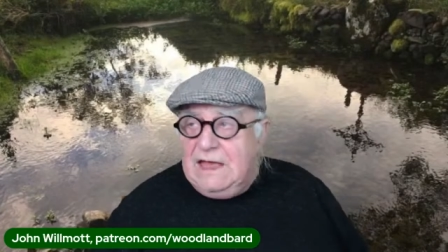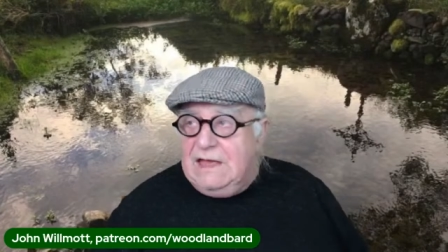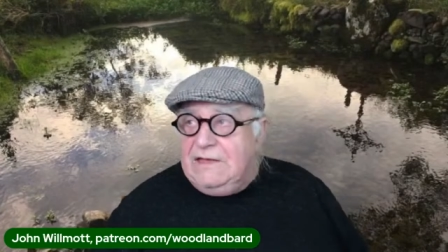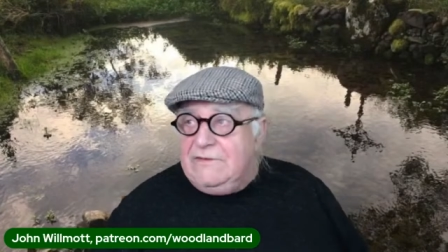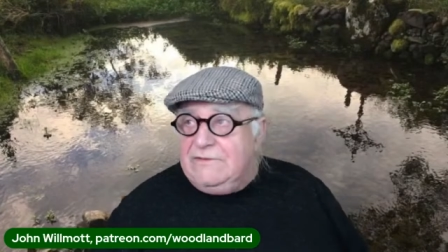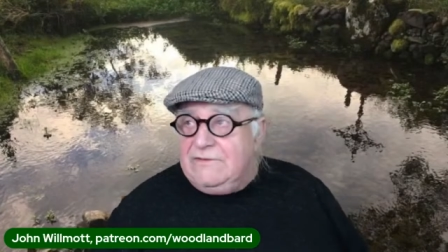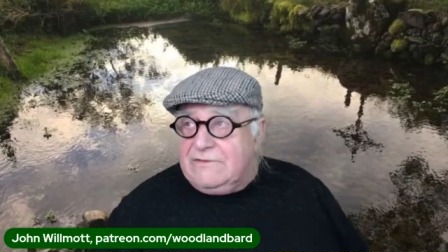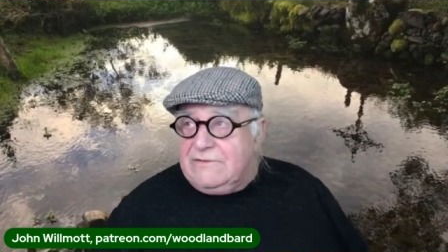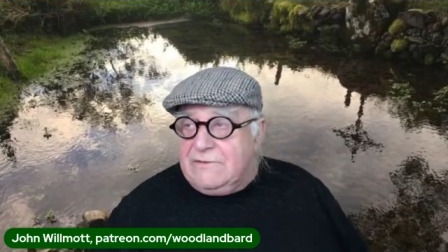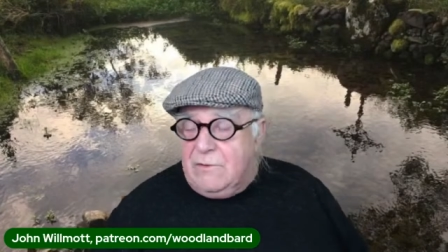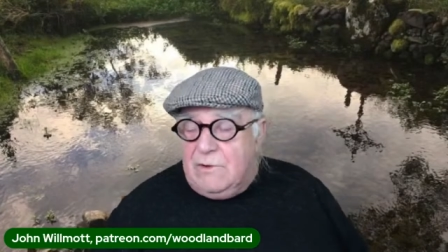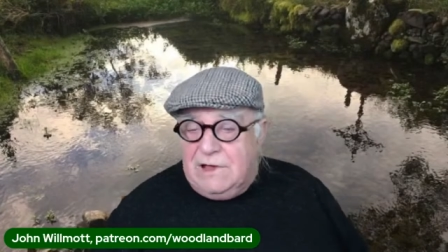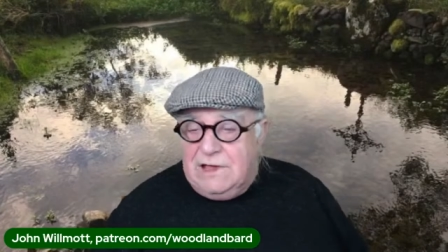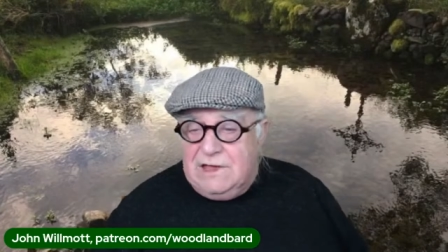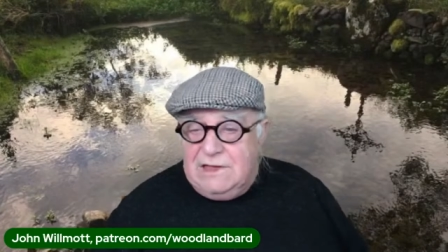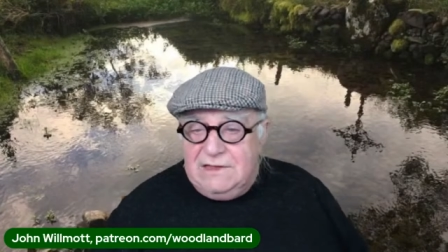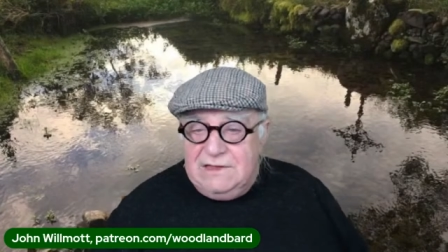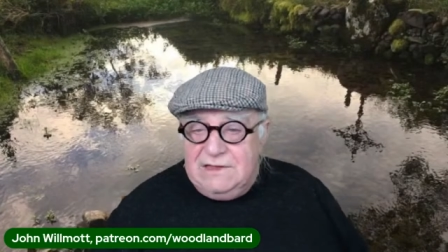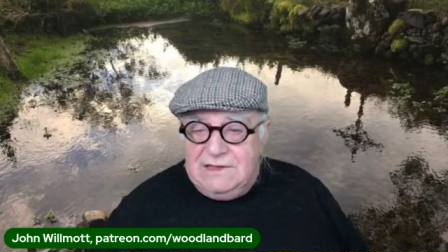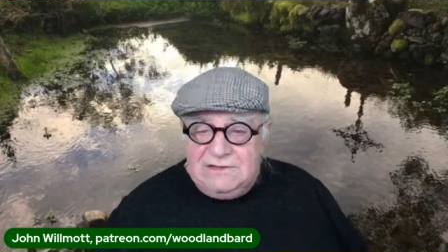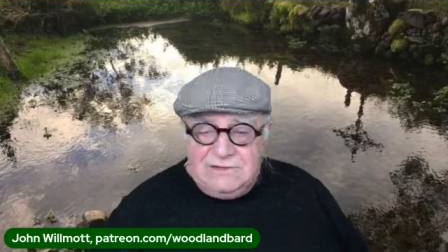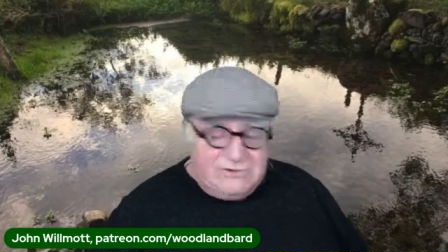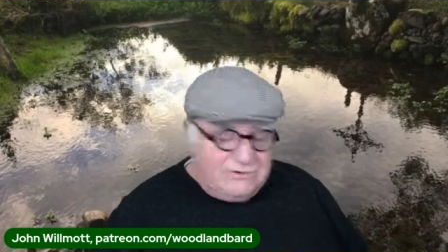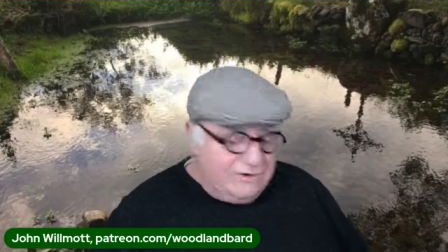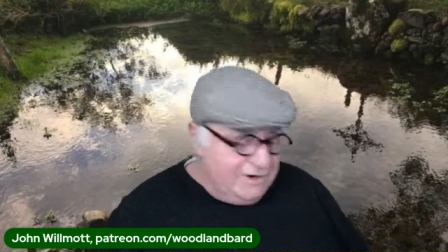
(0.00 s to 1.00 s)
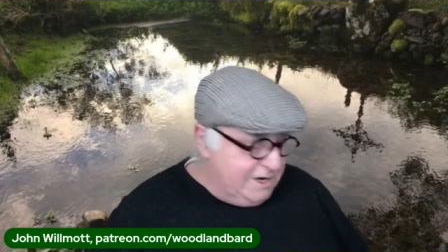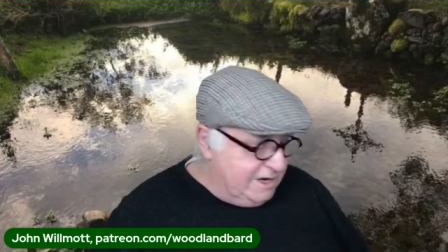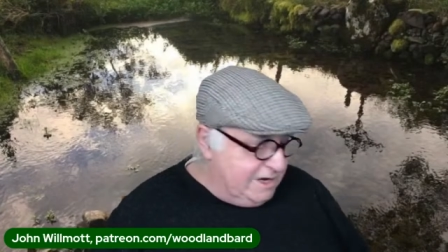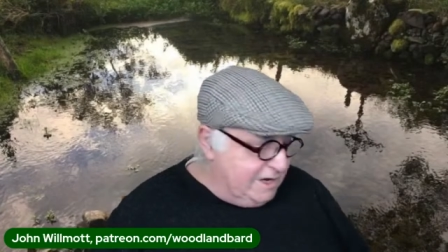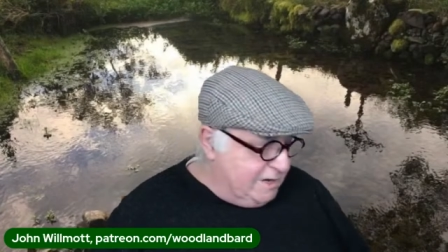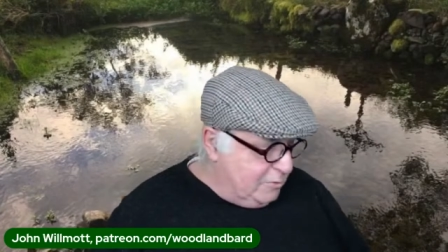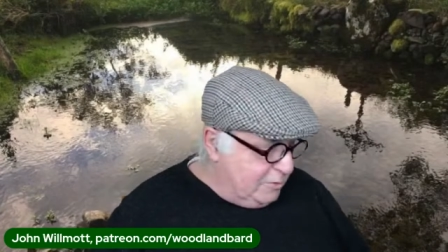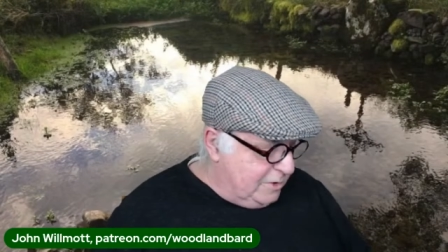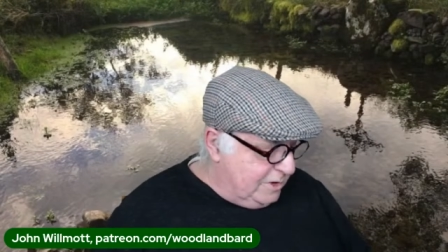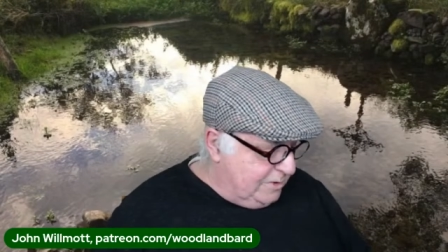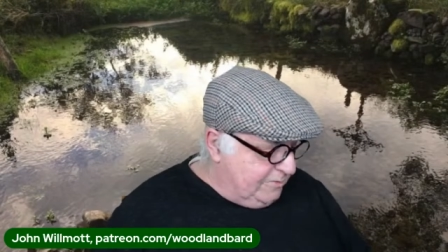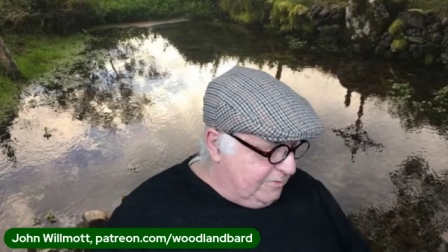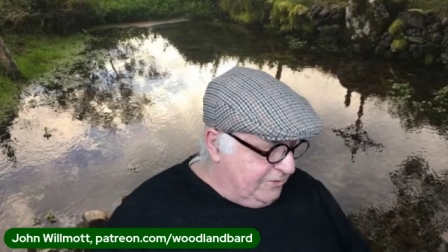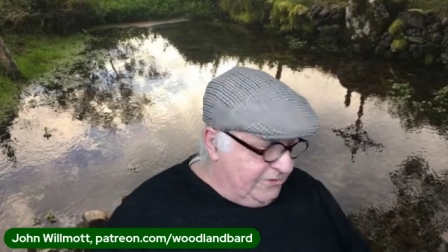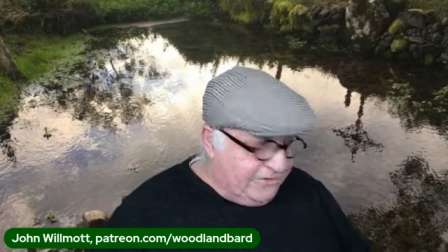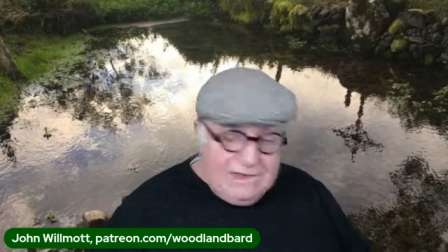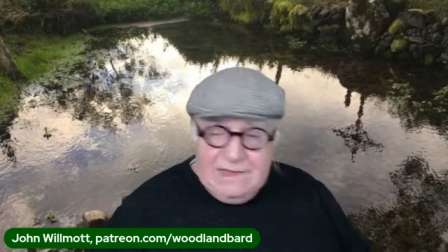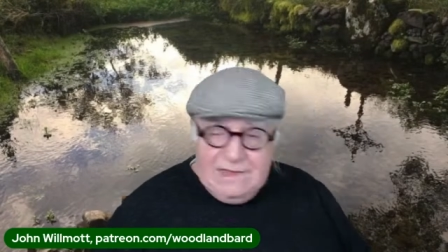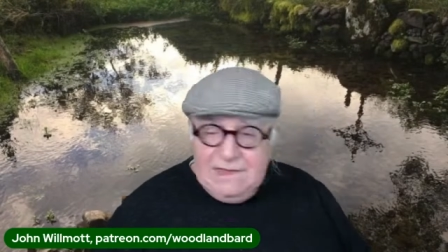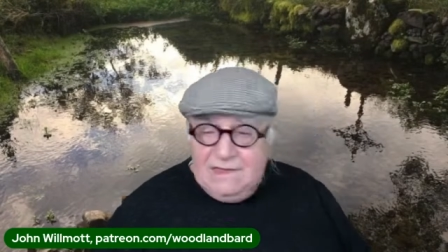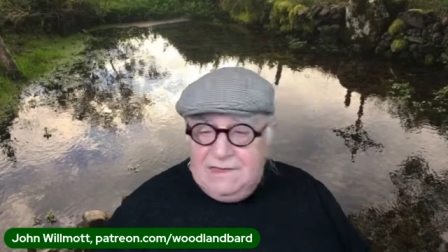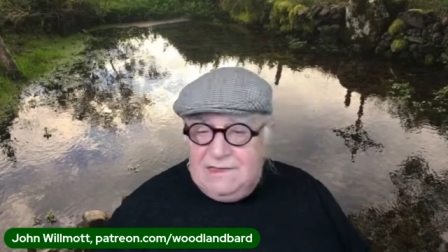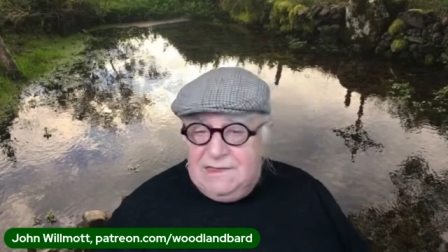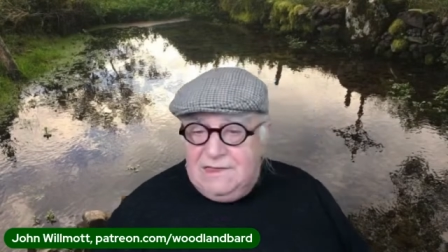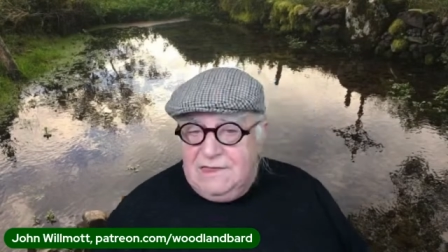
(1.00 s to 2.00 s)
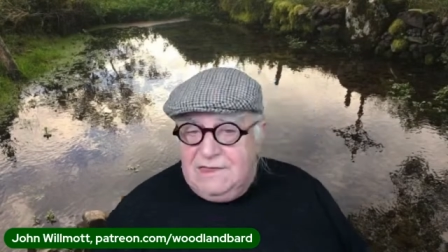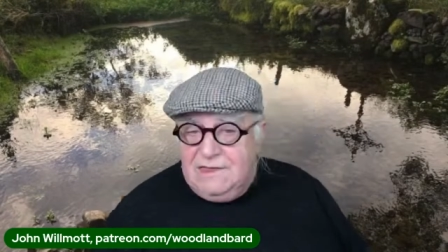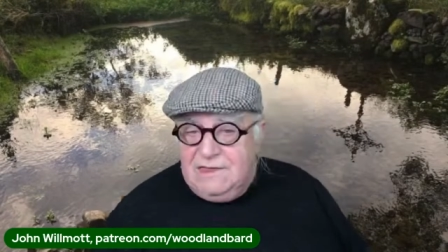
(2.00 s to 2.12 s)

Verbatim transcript: has quite an intriguing website